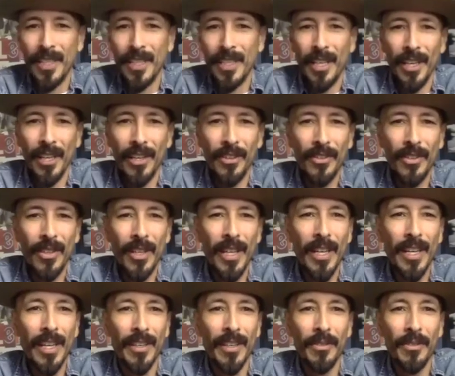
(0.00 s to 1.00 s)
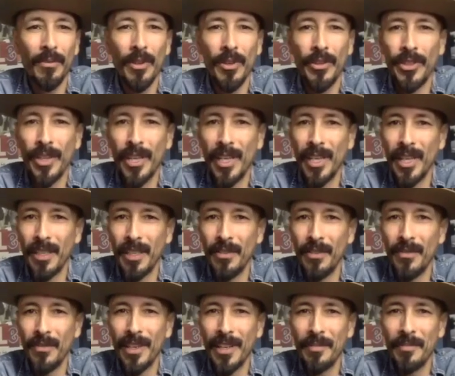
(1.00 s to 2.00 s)
All right. Well, thank you
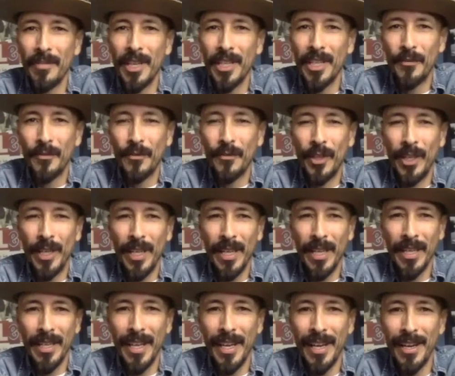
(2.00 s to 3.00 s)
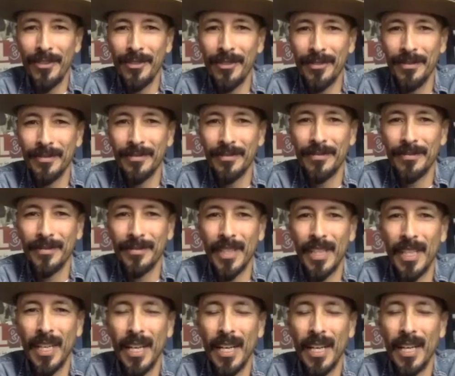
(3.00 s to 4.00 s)
very much for hanging out.
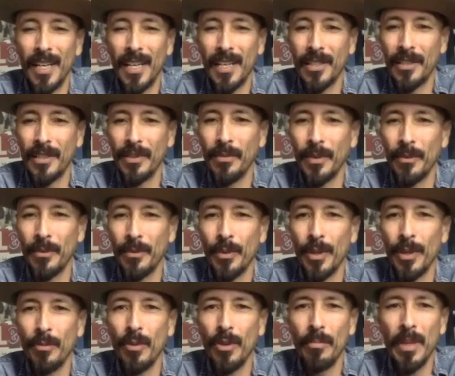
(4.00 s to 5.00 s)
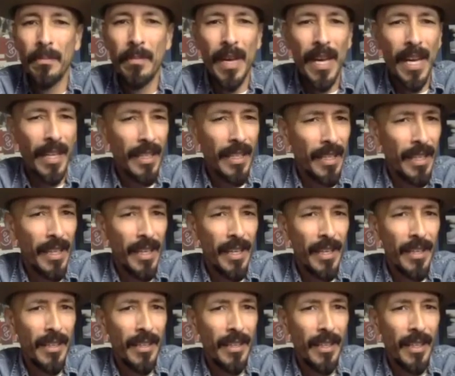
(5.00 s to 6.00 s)
We'll be back
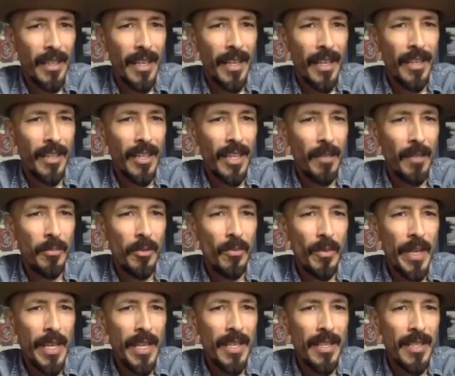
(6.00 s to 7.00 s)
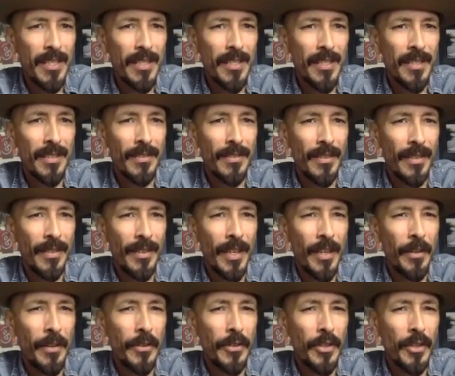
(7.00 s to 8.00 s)
again in a couple of weeks. I
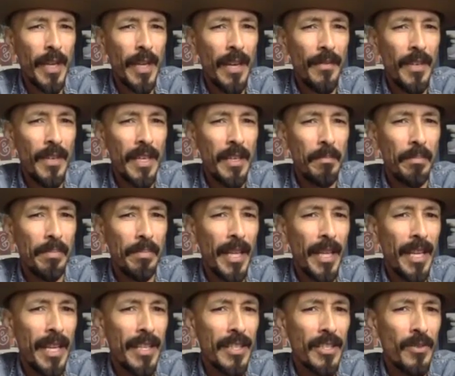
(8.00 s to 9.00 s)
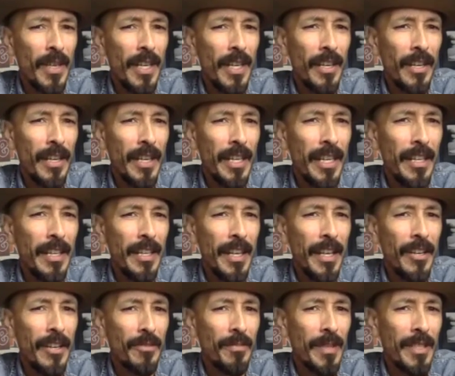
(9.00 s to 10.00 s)
don't know if we have any plans or any
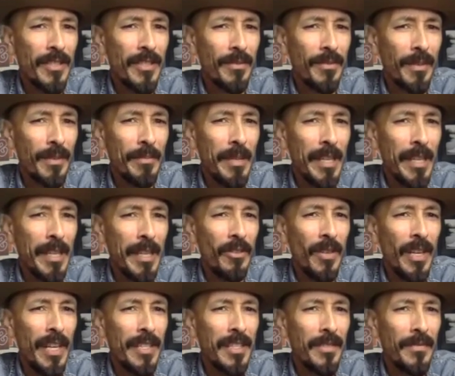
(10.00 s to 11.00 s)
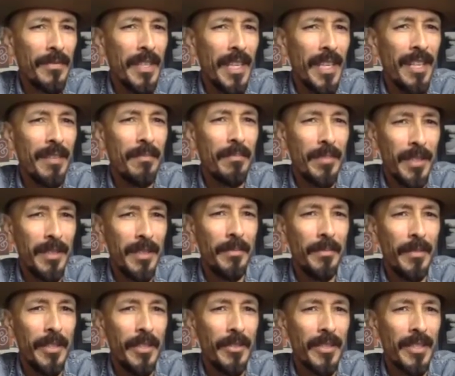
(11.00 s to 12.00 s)
announcements we're making as of yet, but,
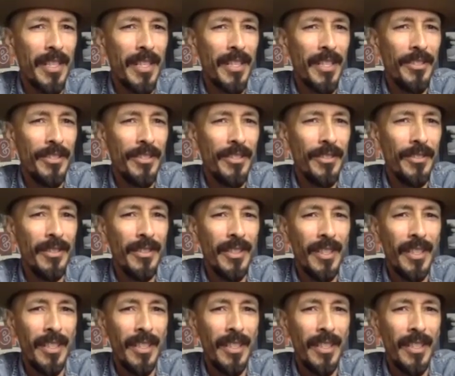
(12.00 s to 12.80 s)
you know, stay tuned.